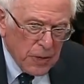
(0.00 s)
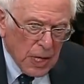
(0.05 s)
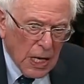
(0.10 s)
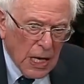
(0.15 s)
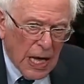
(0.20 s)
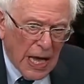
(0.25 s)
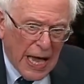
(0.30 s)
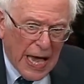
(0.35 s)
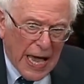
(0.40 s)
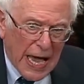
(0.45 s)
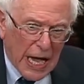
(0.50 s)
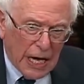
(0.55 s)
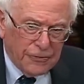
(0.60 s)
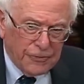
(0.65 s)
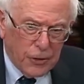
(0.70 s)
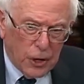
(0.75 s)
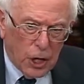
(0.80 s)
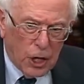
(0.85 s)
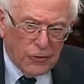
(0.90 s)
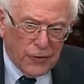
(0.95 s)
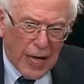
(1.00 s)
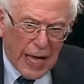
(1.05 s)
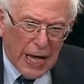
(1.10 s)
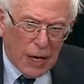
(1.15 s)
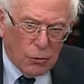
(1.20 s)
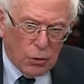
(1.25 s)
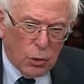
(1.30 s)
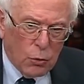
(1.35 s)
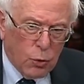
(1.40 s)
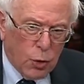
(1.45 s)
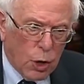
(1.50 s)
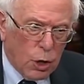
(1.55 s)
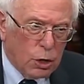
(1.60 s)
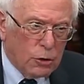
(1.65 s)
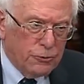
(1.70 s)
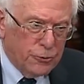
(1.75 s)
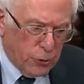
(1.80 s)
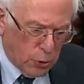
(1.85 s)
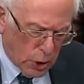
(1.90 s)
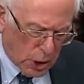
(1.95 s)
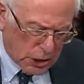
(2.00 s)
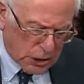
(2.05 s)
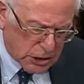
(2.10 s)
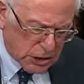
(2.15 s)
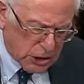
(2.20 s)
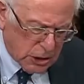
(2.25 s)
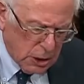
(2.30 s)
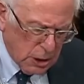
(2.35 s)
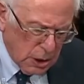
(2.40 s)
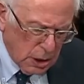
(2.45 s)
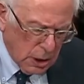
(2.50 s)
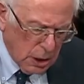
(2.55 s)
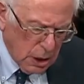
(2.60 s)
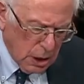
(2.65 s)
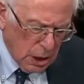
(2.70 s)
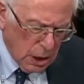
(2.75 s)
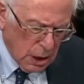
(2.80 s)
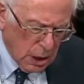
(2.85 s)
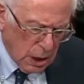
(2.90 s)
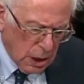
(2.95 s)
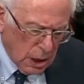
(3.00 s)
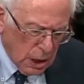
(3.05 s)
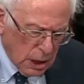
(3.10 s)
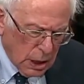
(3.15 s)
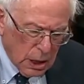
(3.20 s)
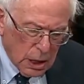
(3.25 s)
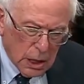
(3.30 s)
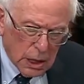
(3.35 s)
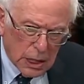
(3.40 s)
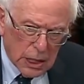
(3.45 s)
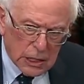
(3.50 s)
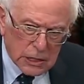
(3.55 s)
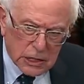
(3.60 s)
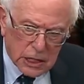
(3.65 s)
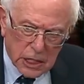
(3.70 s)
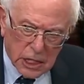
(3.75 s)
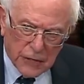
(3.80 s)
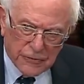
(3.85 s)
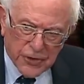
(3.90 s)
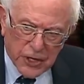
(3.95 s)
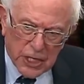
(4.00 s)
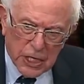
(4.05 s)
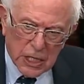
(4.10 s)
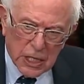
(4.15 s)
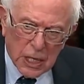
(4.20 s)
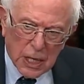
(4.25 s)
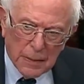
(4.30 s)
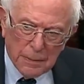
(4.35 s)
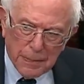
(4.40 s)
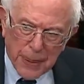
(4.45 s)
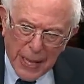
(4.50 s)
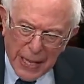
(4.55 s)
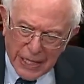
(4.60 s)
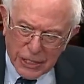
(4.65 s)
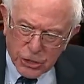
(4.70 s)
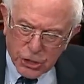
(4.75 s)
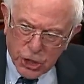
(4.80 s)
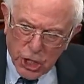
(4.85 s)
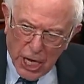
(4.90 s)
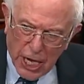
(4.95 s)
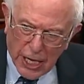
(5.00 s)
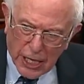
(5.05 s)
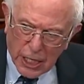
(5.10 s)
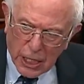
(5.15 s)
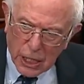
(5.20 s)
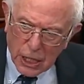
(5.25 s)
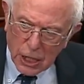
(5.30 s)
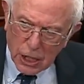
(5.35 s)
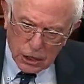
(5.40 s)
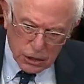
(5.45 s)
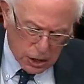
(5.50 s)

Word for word: half of our workforce is living paycheck to